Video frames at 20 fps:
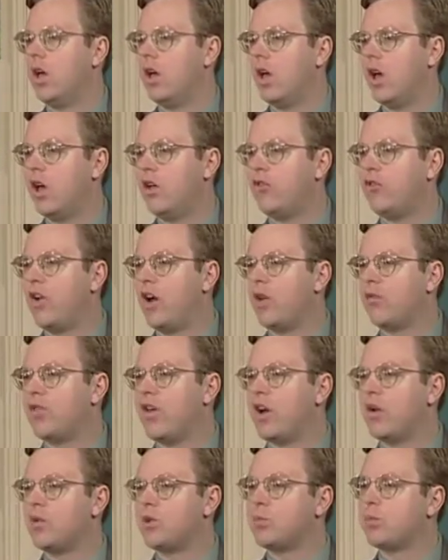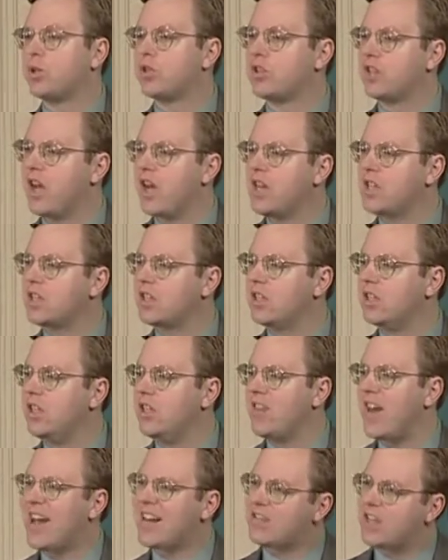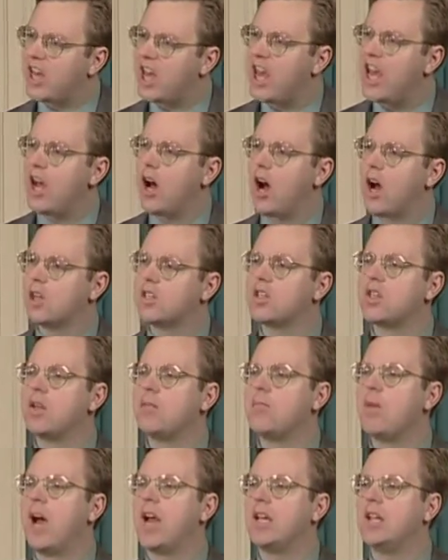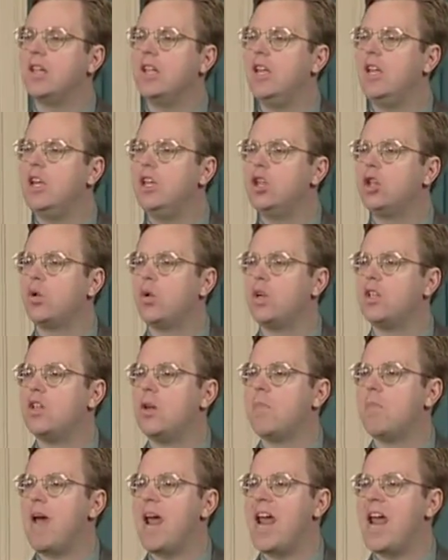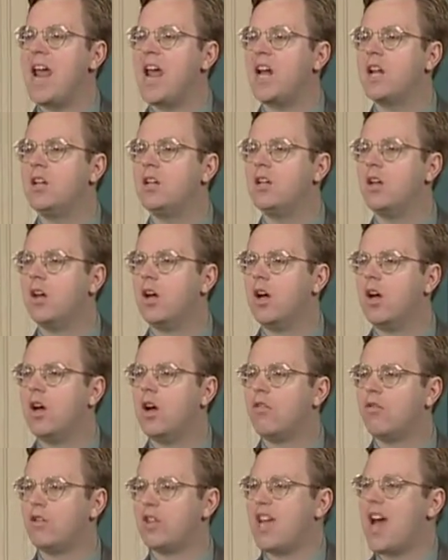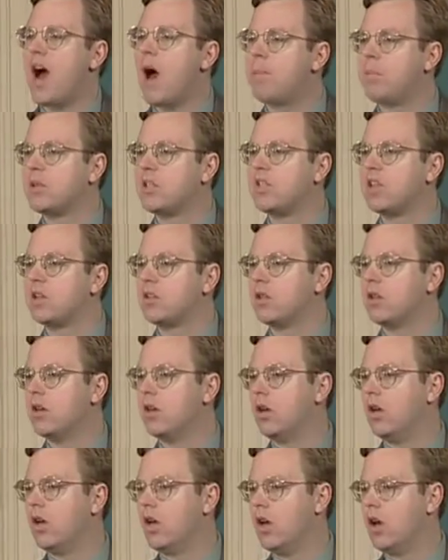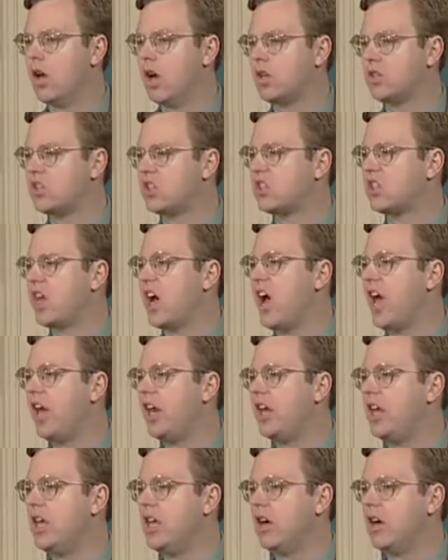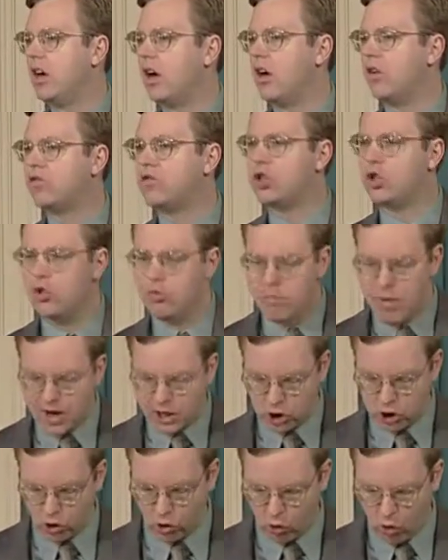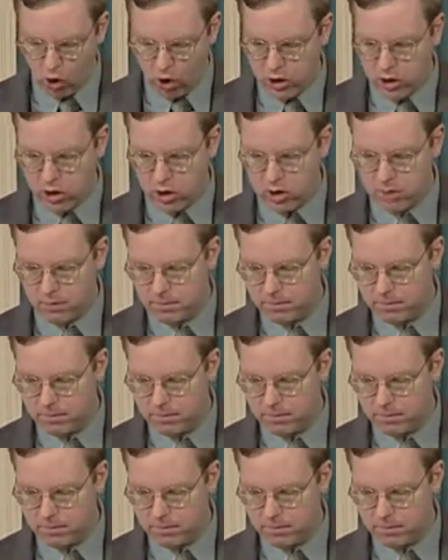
and felt that it was precisely that chaos that might lead to a demand for the opposite, a society of too much order.